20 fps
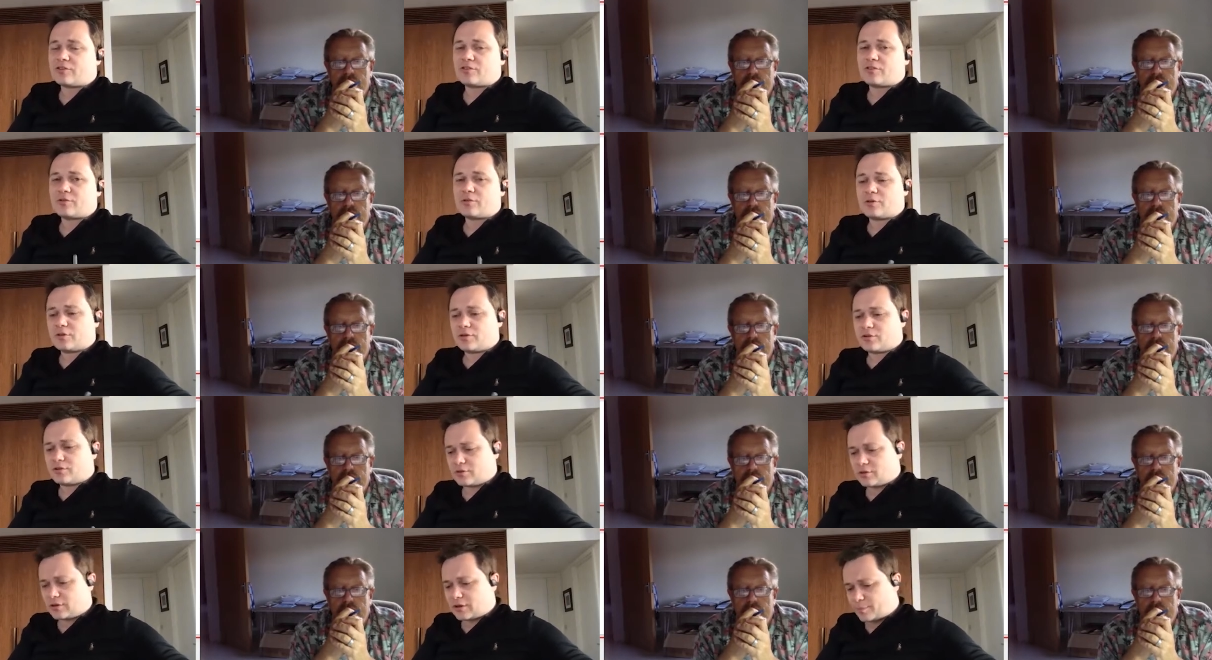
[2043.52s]
Speaker 1: to
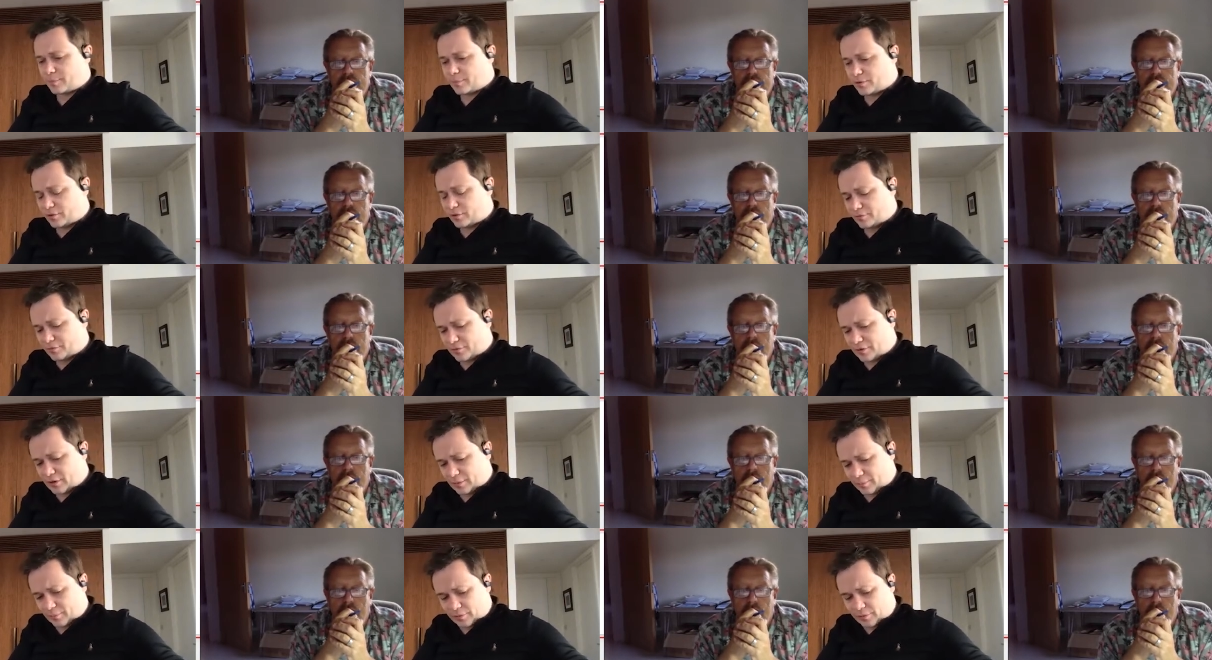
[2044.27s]
a number of
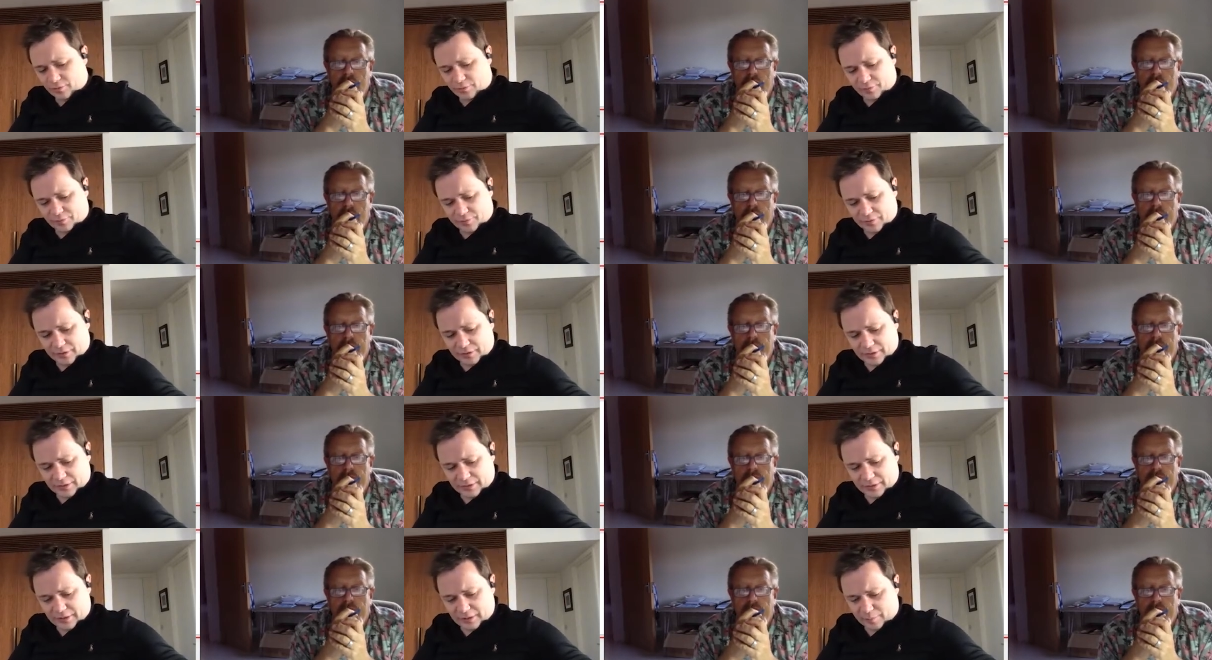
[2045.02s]

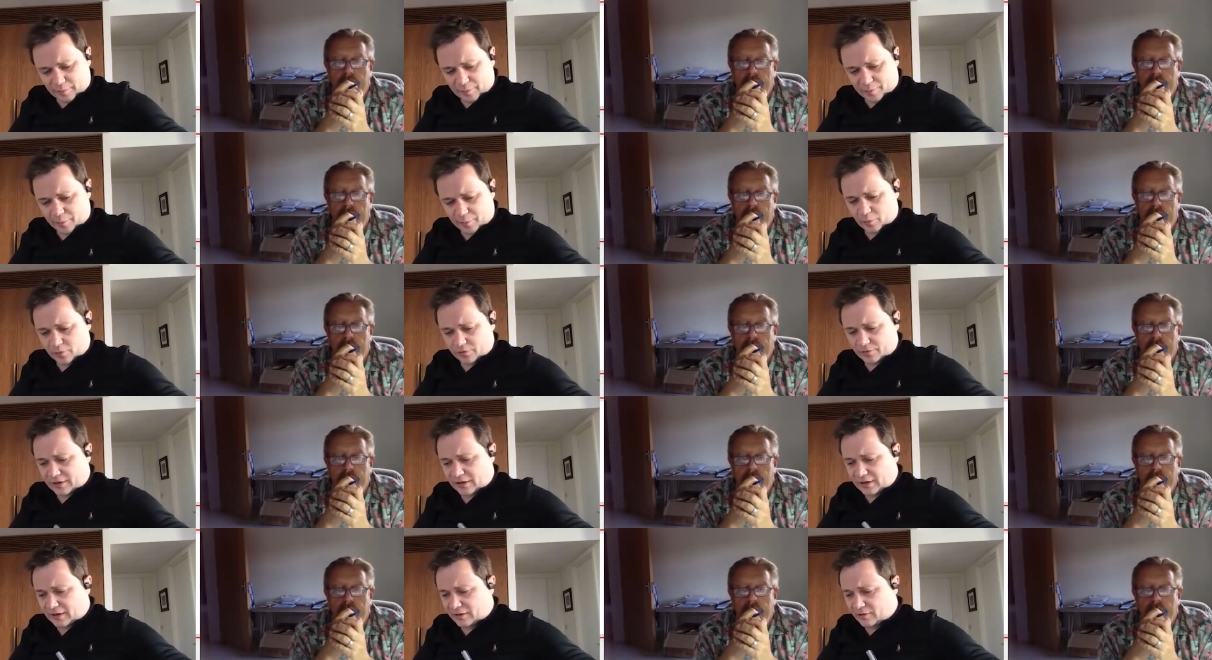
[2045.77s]
ports
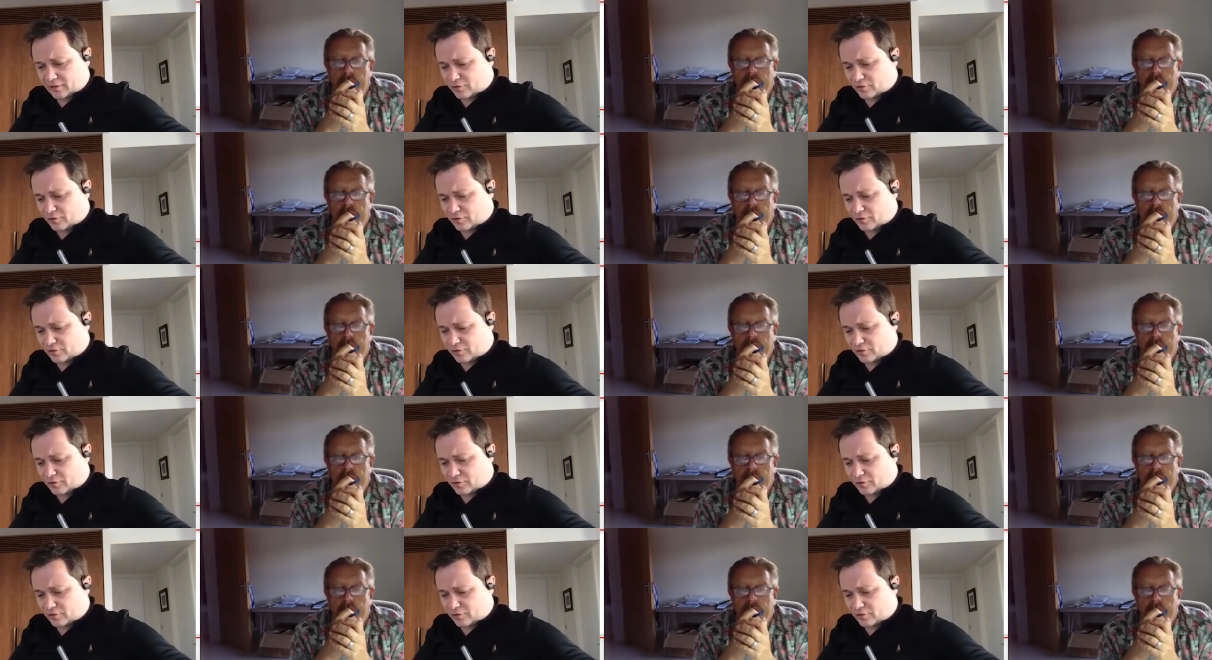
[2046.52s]
and airlines